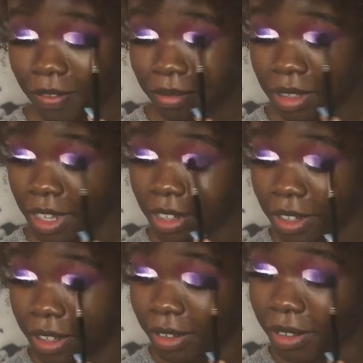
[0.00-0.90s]
From
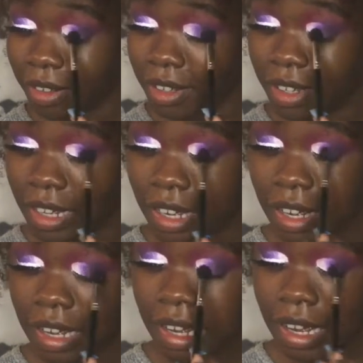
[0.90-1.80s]
yellow,
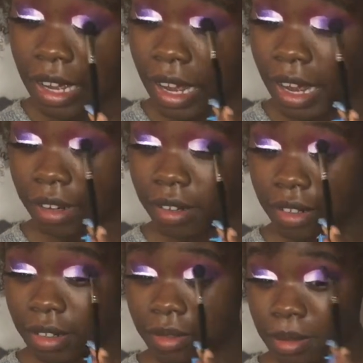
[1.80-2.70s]
I don't
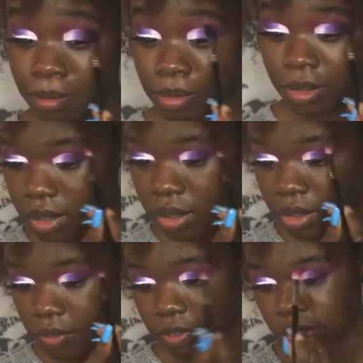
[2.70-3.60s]
know, it was blue. I was
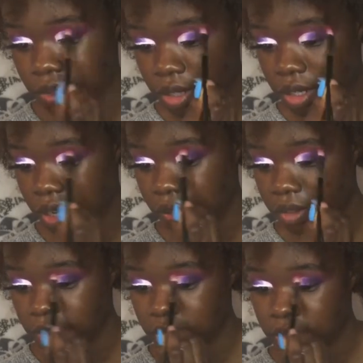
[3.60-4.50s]
like first grade.
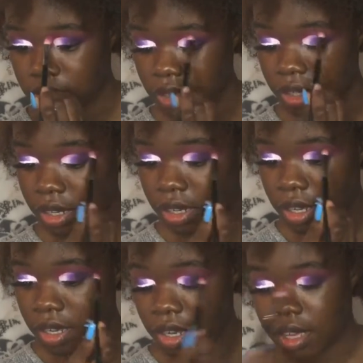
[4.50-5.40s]
After first grade,
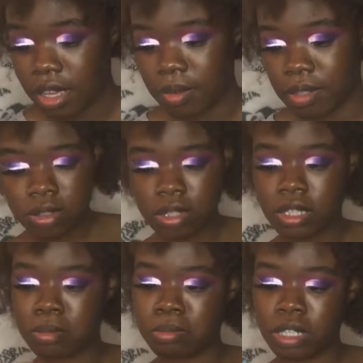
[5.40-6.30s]
it was
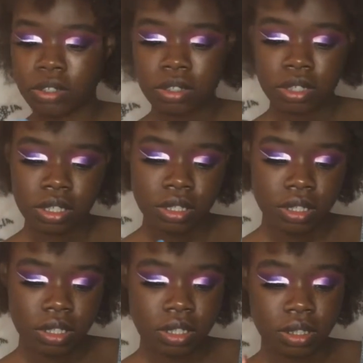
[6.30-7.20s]
this brush.
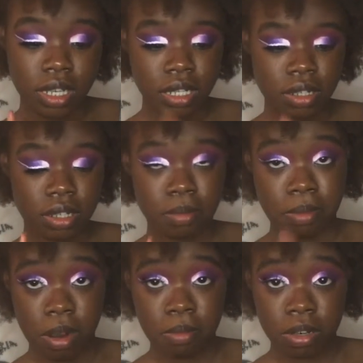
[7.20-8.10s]
This is actually it's a
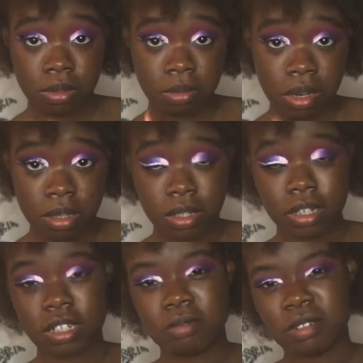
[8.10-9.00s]
brow brush from
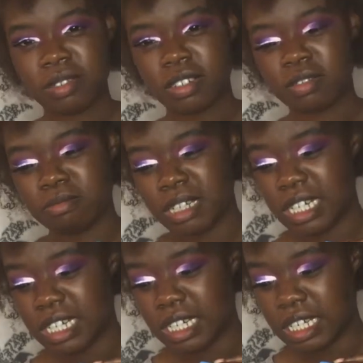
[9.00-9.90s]
Anastasia Beverly Hills,
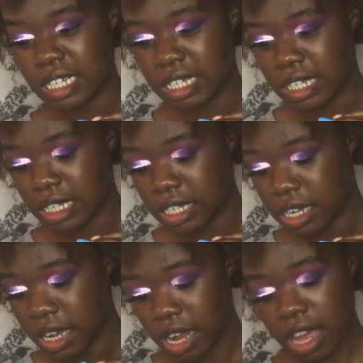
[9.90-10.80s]
but
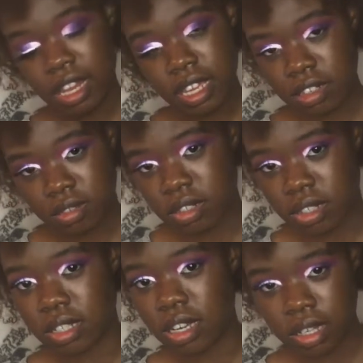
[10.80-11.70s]
I like using
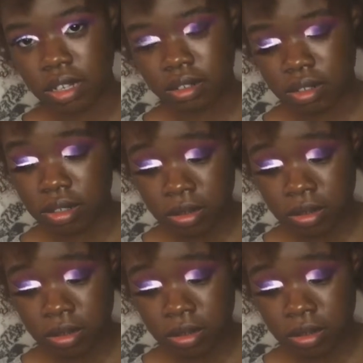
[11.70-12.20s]
it as eyeliner.